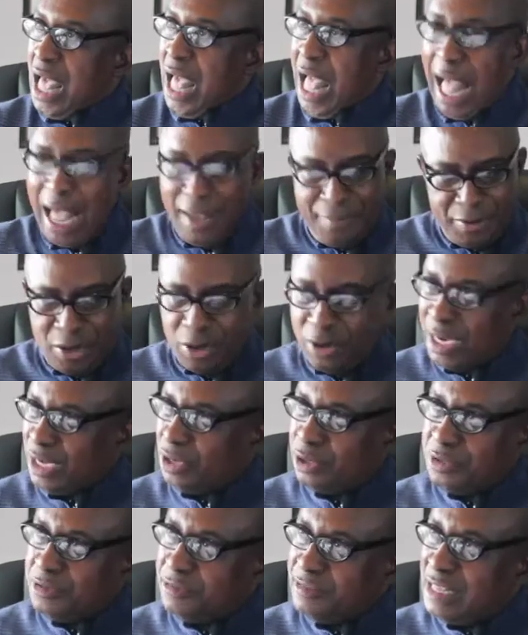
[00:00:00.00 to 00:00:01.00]
I've been on
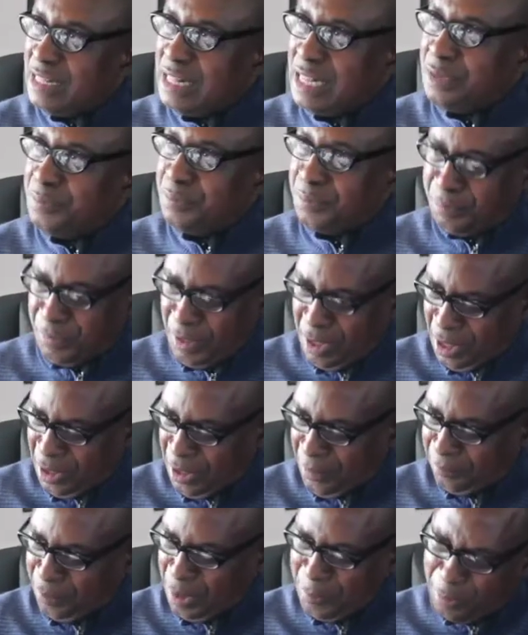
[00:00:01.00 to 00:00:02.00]
record to say that
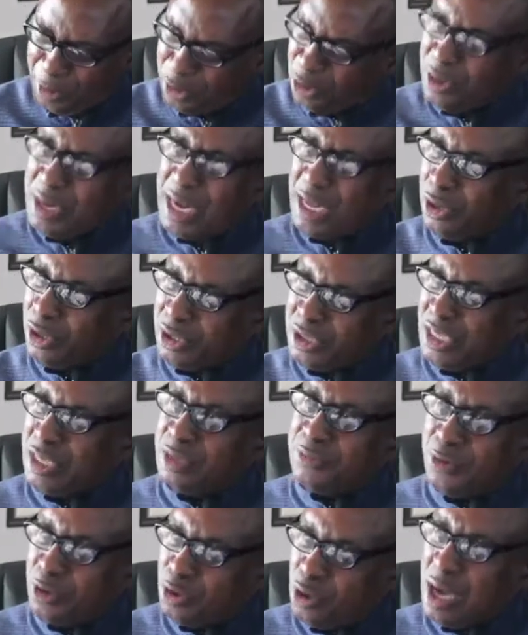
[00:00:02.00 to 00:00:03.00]
people don't
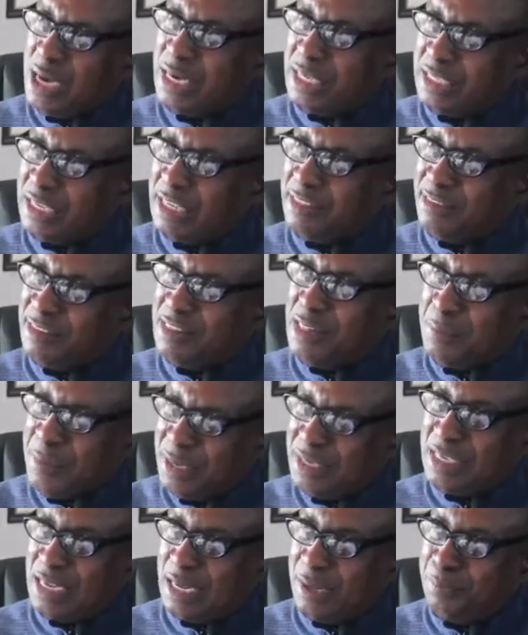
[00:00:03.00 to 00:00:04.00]
negotiate for coalitions in the
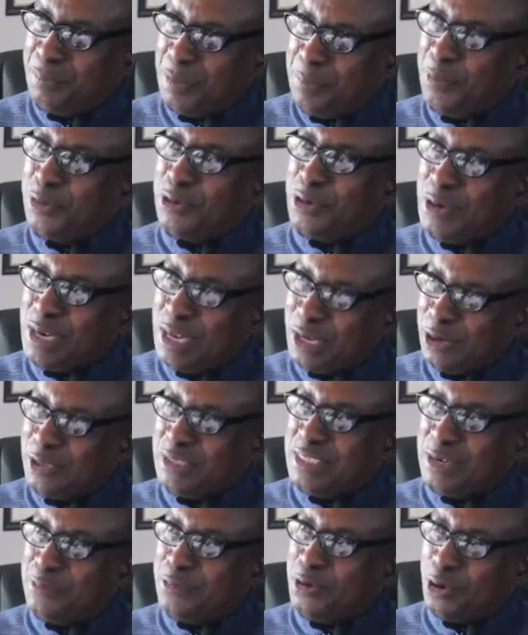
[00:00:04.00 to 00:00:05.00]
media. People don't
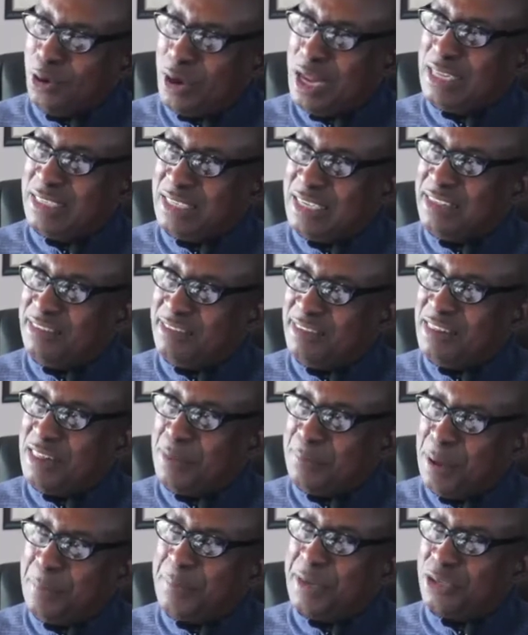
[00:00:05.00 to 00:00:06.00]
negotiate for coalitions in the
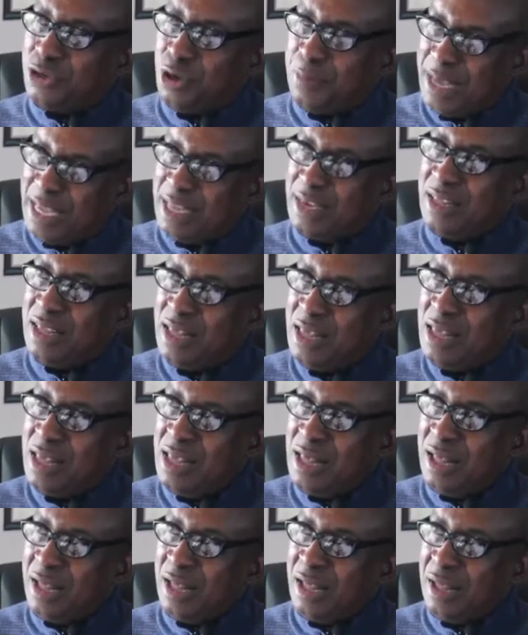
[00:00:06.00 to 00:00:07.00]
public domain.
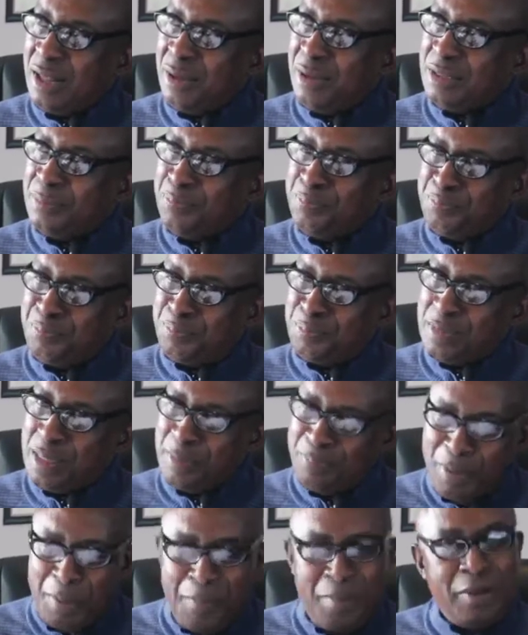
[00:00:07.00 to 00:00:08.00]
The
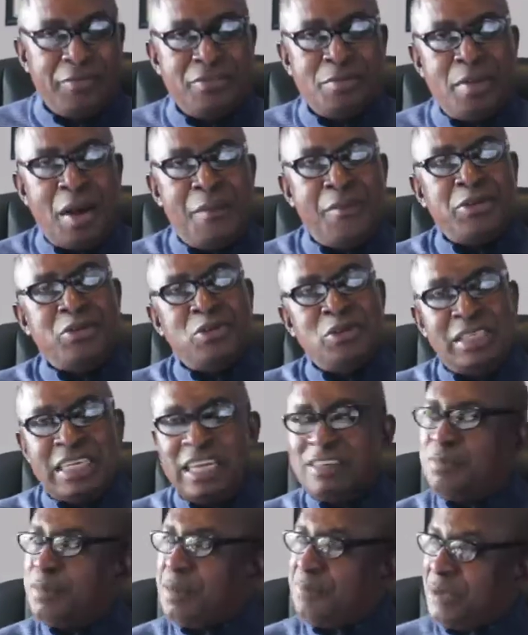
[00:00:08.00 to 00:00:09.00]
people of Zimbabwe should
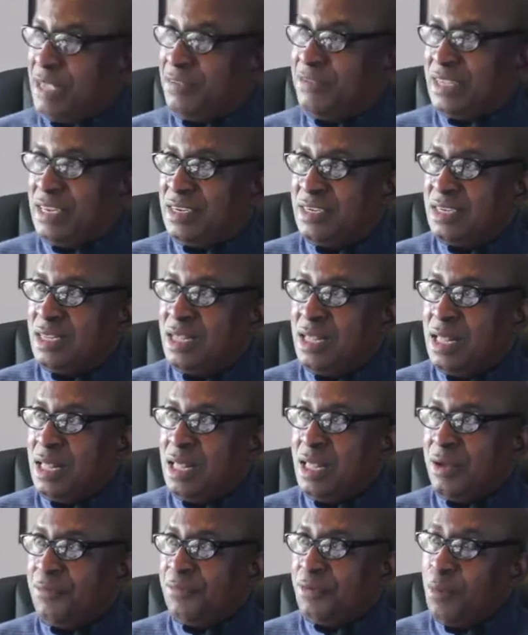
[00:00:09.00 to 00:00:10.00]
just be patient.
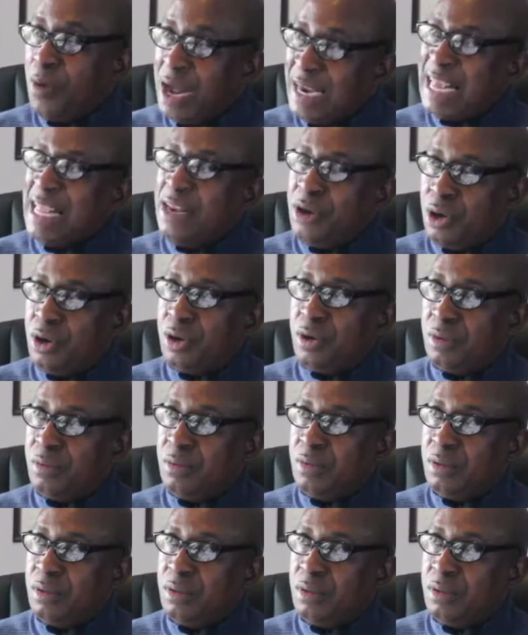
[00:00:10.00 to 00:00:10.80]
From what I know,